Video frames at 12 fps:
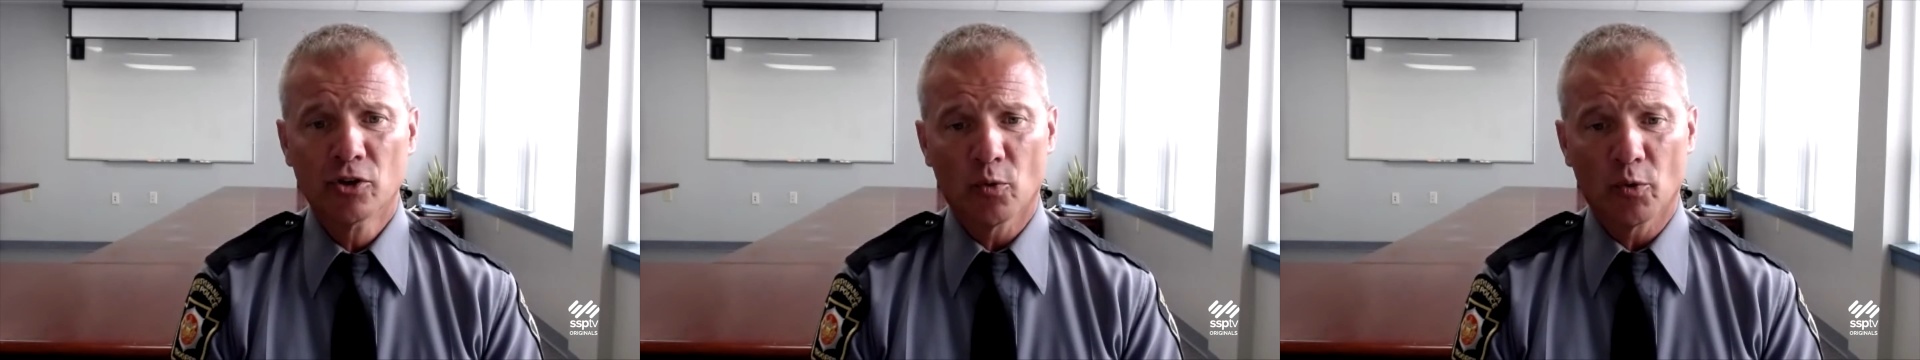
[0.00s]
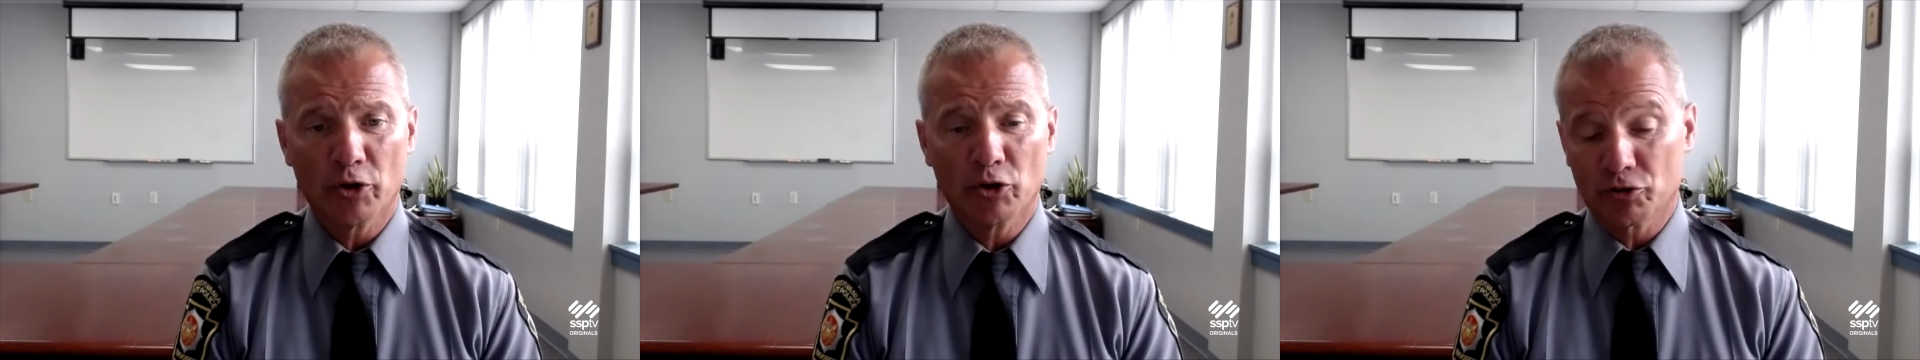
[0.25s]

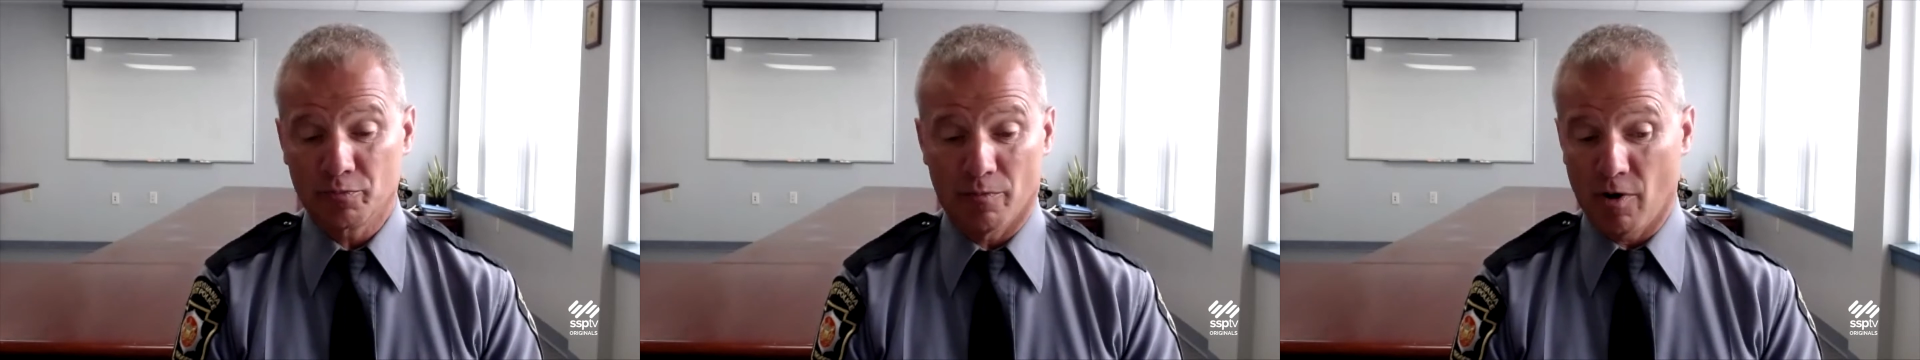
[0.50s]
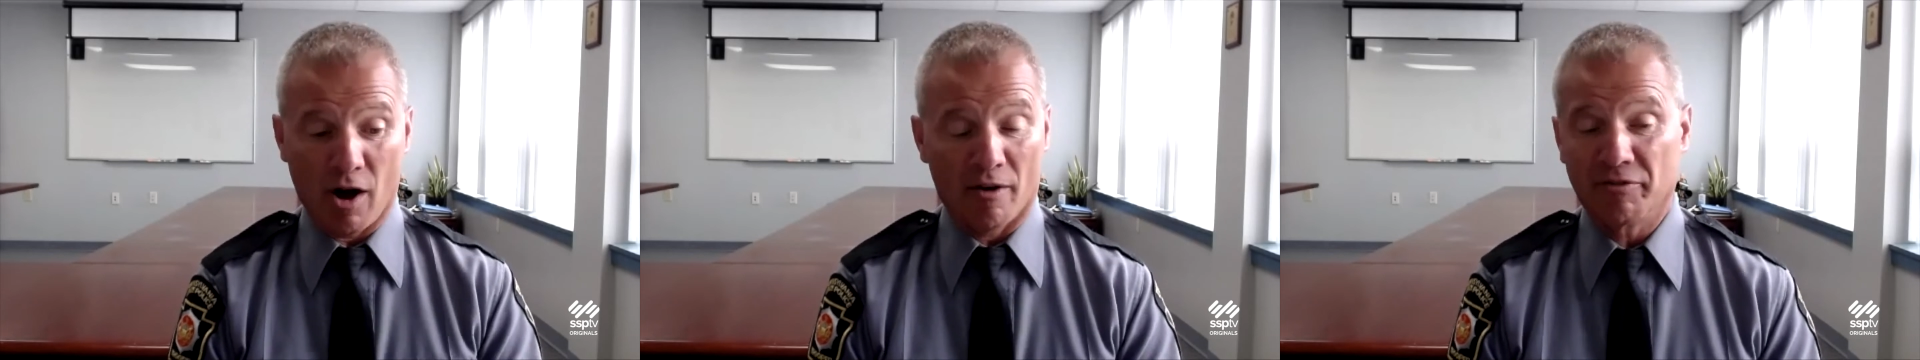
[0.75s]
where you just
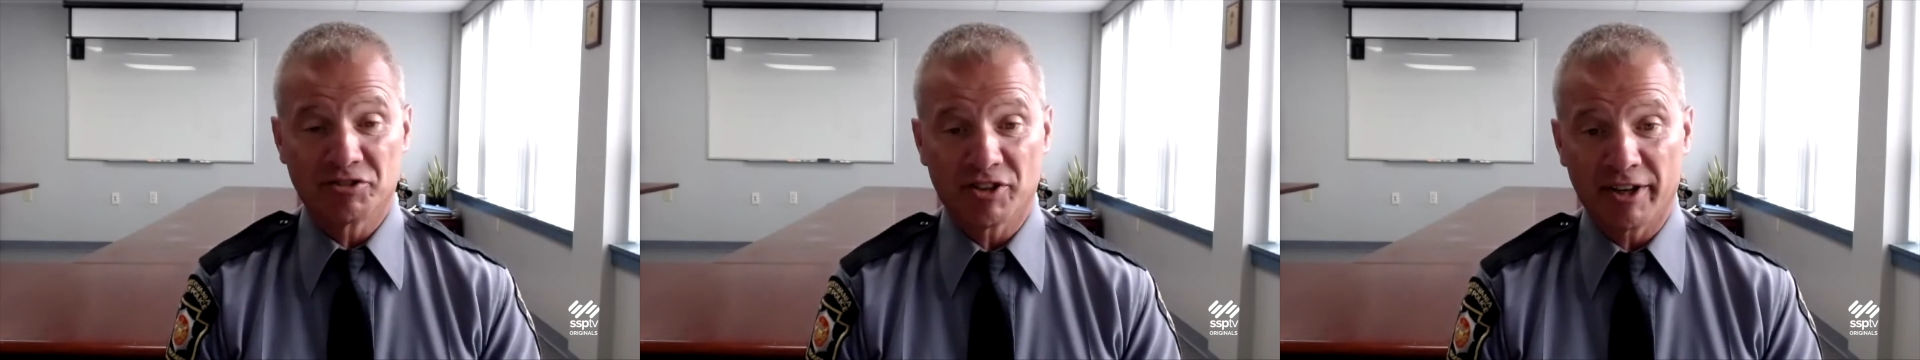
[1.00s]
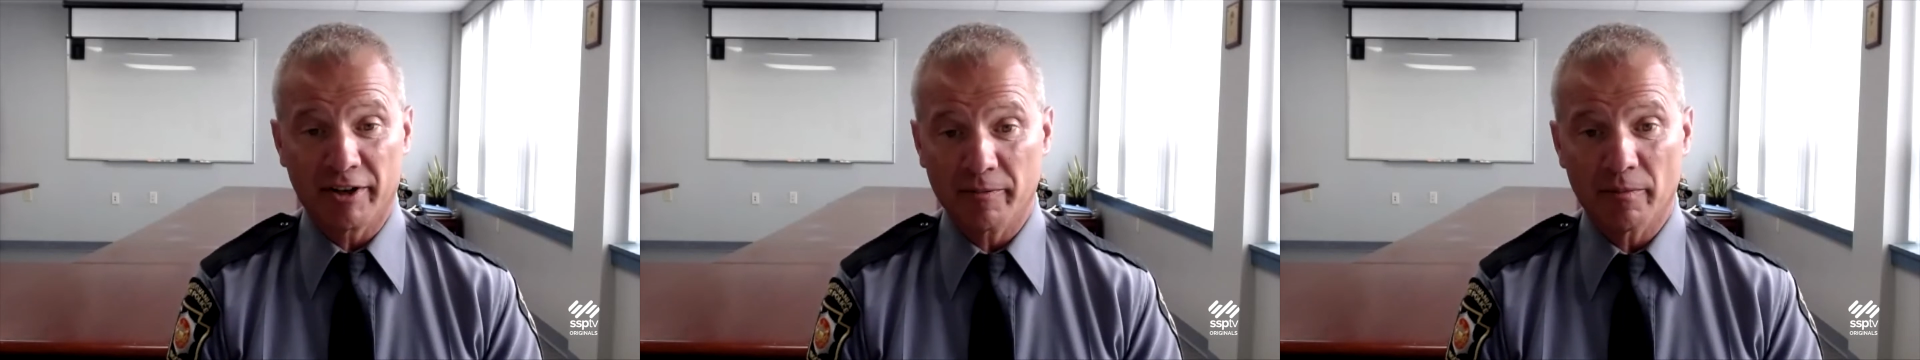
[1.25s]
all of a
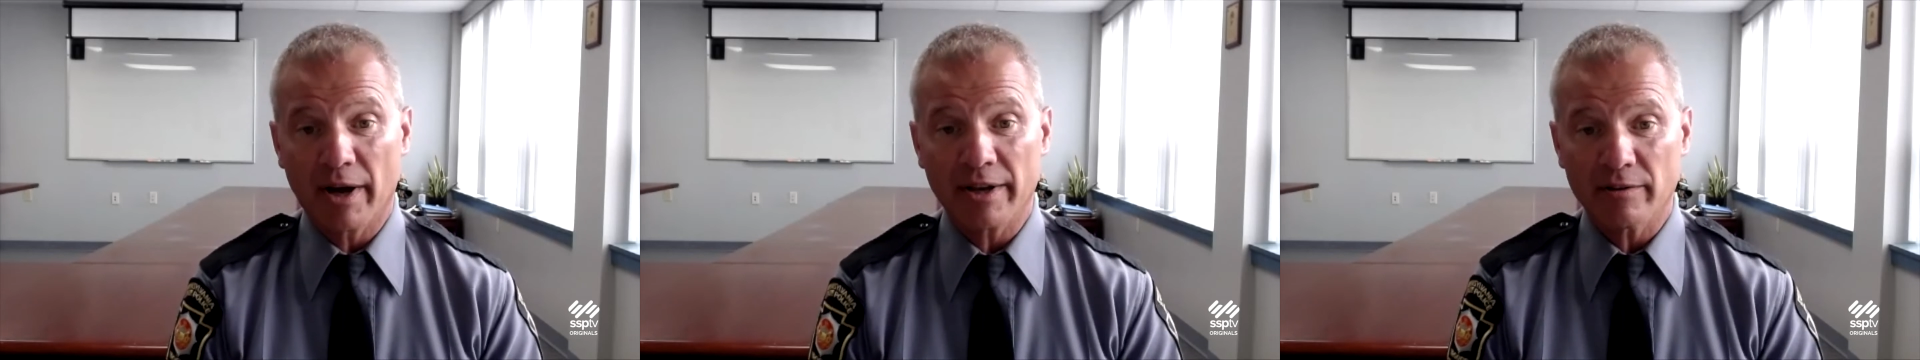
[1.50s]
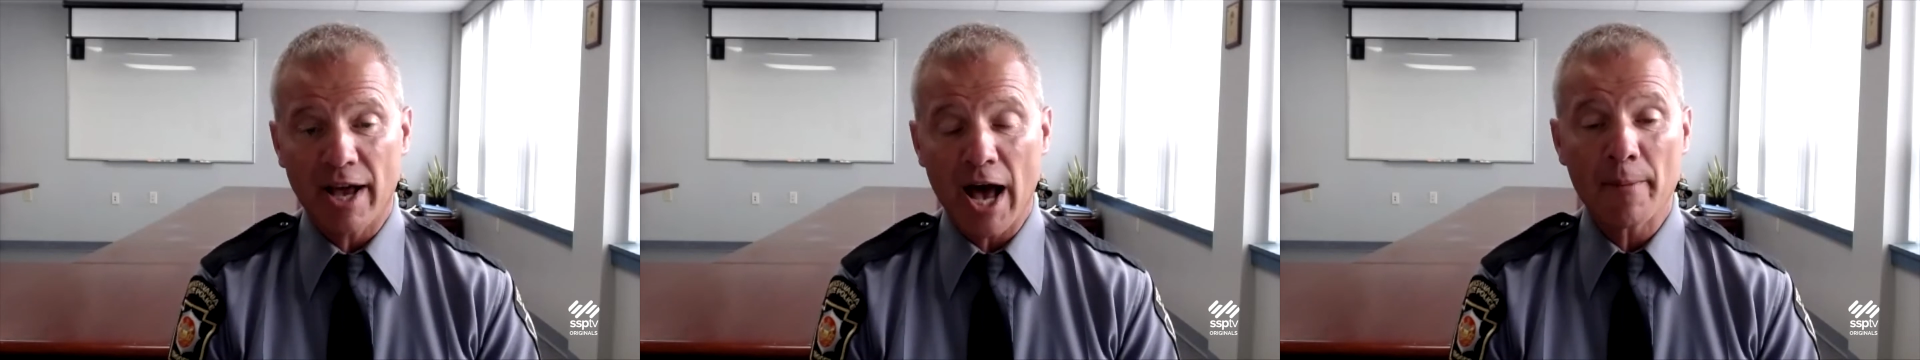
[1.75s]
sudden
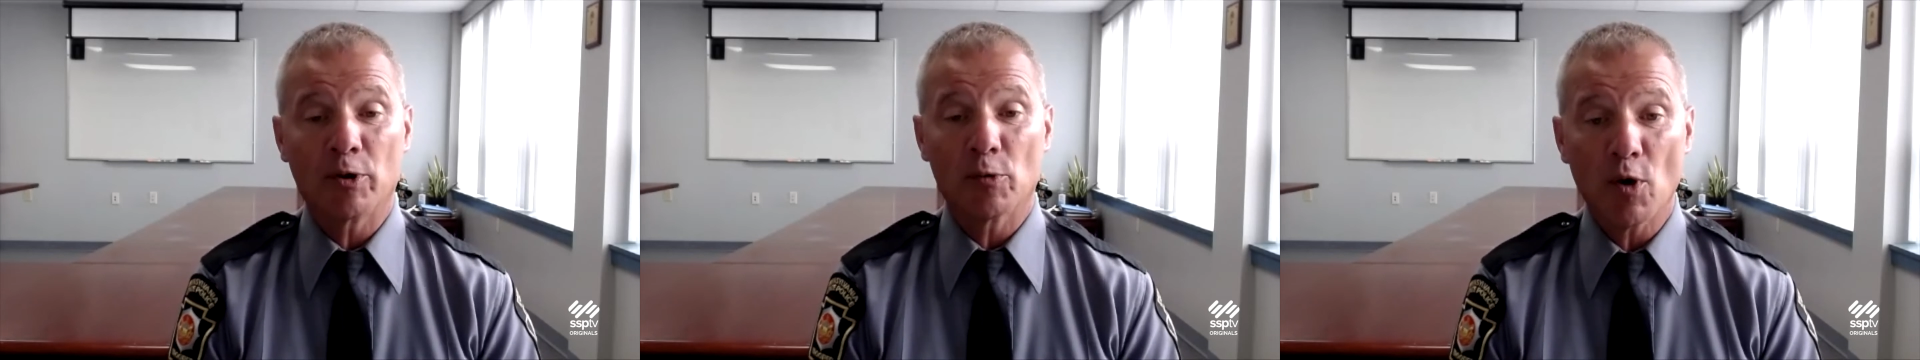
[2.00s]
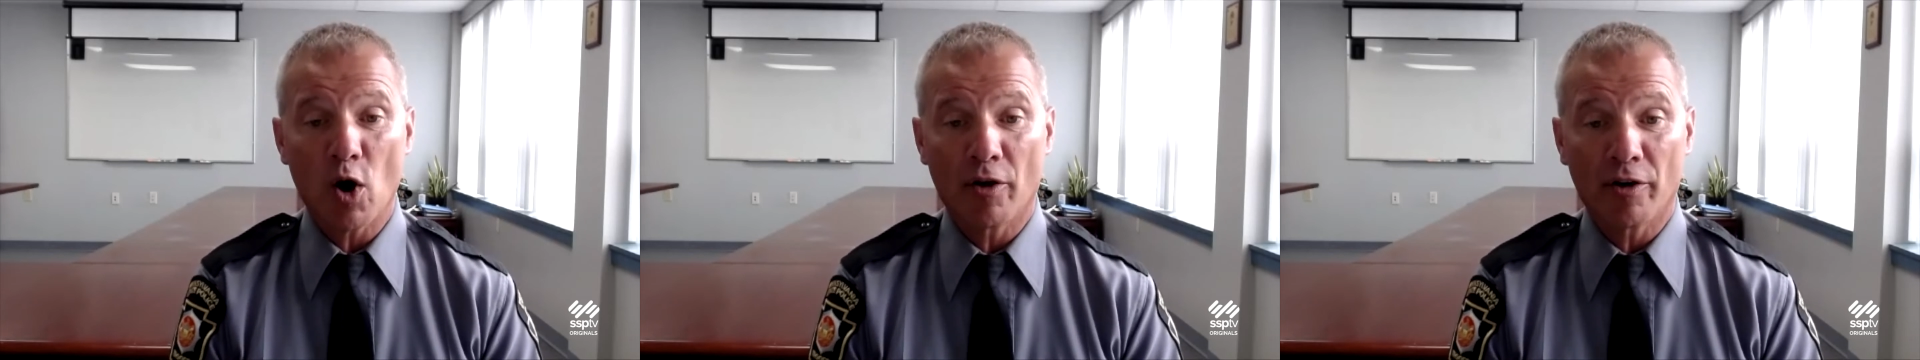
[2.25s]
might happen
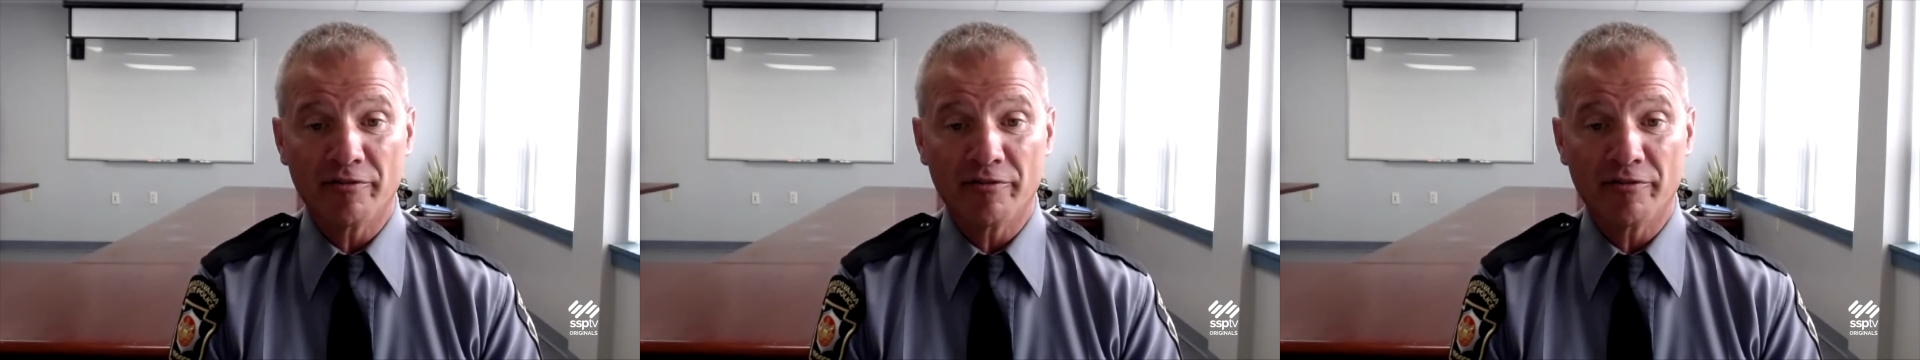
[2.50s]
upon